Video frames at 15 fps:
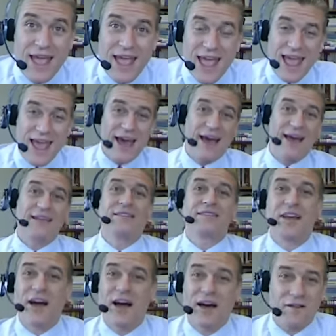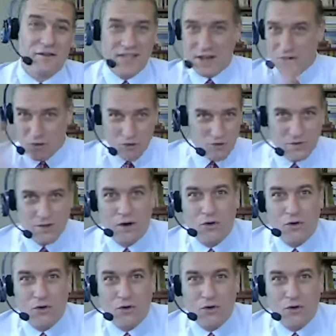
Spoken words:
And there's that old